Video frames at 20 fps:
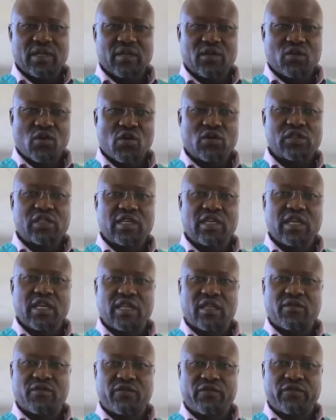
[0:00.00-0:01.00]
those
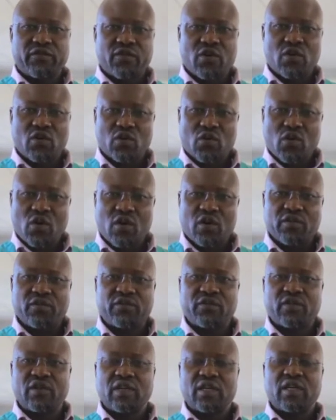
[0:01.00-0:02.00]
teeth fall off,
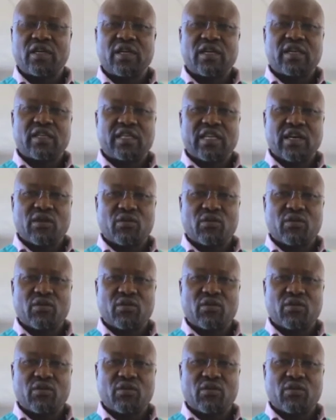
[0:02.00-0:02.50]
they